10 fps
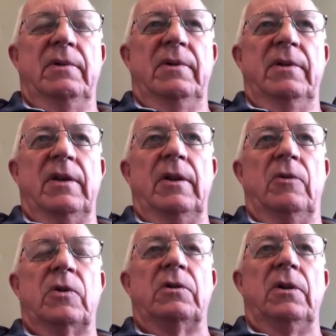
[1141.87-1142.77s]
the
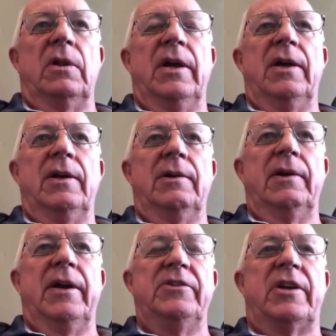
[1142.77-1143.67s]
local
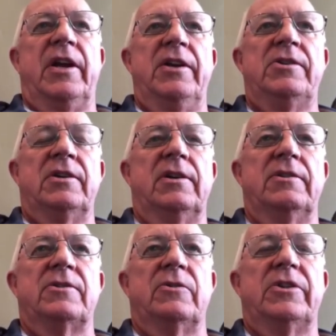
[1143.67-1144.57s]
uh, education
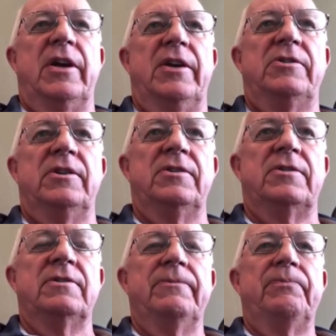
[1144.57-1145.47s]

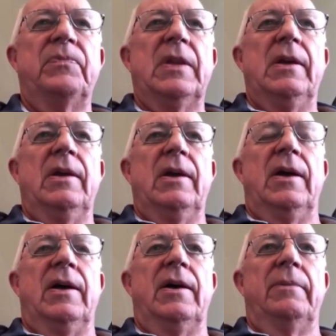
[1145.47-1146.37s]
associations
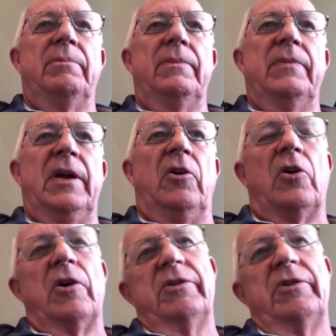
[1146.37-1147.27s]
uh,
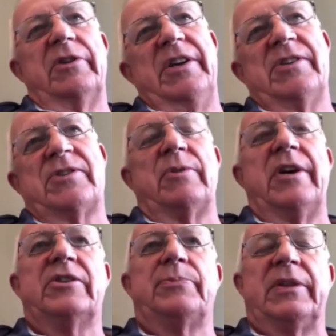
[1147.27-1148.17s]
or districts,
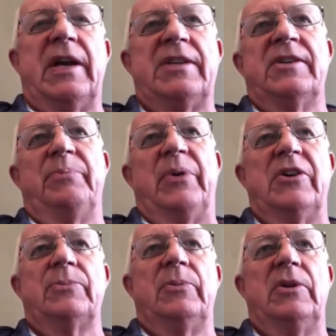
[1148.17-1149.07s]
but that's
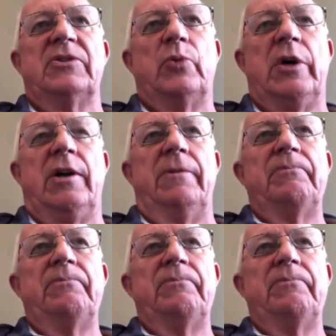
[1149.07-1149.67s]
impossible as well.